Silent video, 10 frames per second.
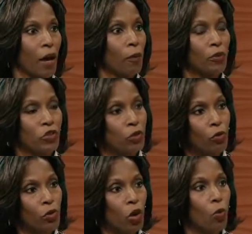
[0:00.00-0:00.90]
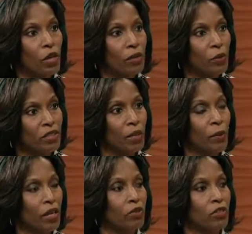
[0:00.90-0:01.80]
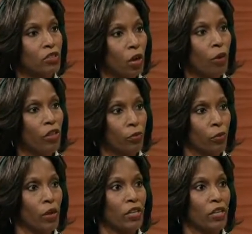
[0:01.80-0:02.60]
out, but you don't know what someone else is going through,